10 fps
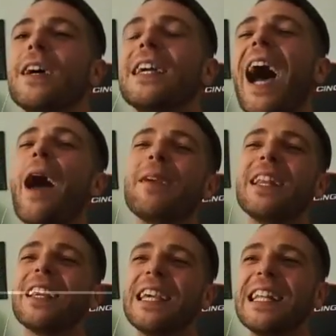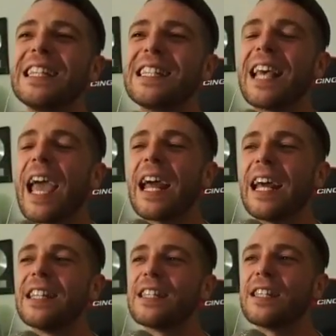I mean, he didn't say it
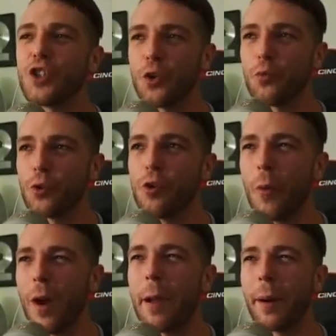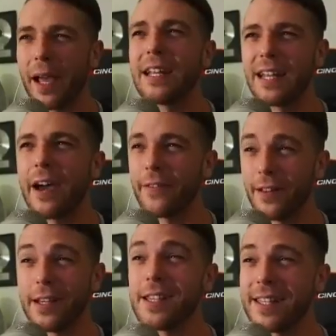in such a rude way, but he
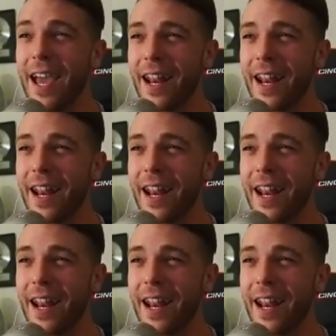definitely said it.